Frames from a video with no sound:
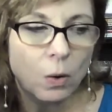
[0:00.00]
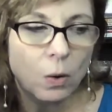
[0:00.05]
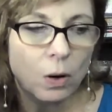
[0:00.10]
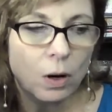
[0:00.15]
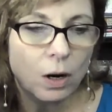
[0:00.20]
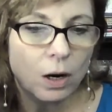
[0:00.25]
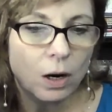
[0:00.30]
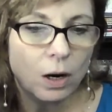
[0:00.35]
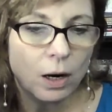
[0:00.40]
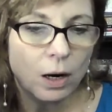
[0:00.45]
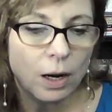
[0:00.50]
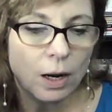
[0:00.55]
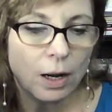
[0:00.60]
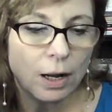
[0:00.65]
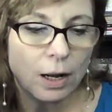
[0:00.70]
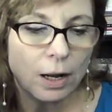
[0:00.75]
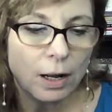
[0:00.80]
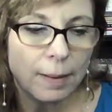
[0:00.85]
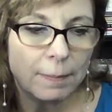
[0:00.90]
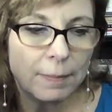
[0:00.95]
or
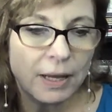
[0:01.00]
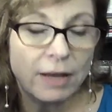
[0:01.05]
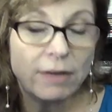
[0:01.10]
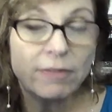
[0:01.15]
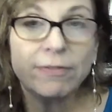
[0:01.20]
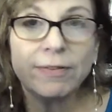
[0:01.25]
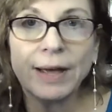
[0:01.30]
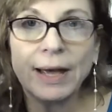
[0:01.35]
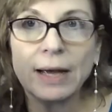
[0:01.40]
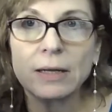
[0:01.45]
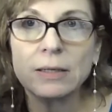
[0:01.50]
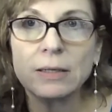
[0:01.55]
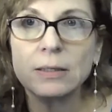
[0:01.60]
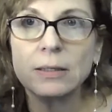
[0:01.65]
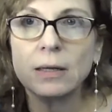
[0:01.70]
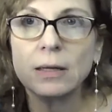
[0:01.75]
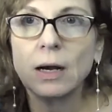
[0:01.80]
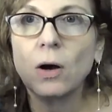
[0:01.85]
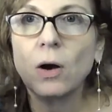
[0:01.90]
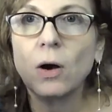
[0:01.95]

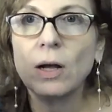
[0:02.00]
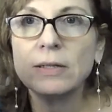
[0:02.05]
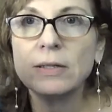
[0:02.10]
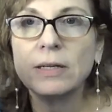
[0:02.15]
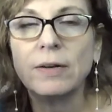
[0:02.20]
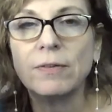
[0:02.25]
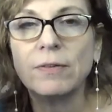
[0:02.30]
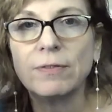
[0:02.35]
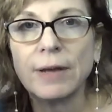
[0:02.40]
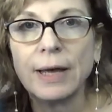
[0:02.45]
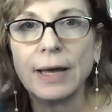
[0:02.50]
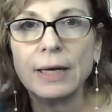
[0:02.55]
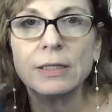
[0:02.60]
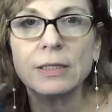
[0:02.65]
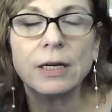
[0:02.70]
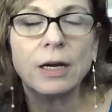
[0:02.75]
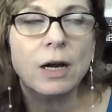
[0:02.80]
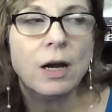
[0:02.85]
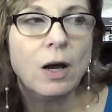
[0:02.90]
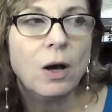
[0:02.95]
effects, cause and
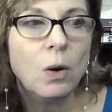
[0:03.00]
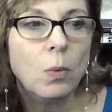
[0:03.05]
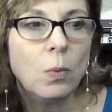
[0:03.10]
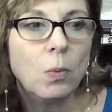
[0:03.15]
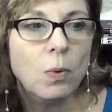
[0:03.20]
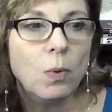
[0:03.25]
effect,